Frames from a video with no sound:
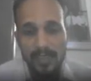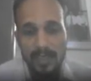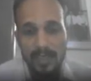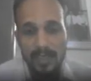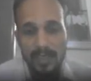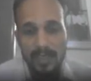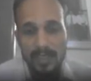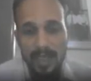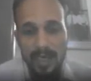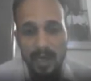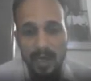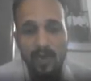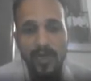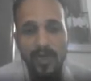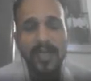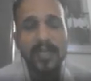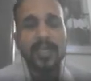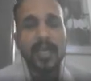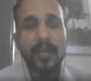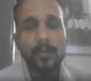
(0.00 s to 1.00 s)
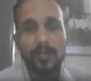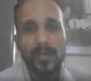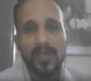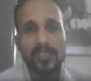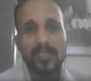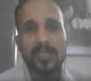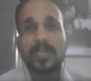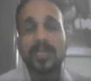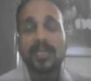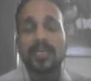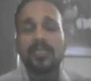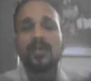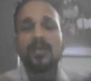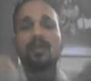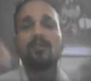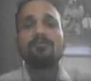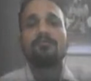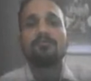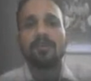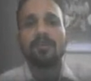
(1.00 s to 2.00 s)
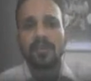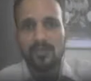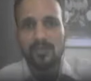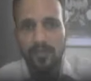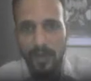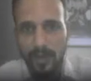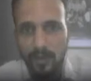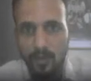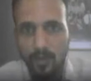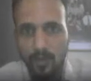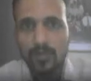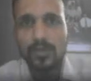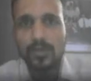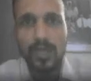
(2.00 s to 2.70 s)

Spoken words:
Surrounding temperature, that is of fixed value.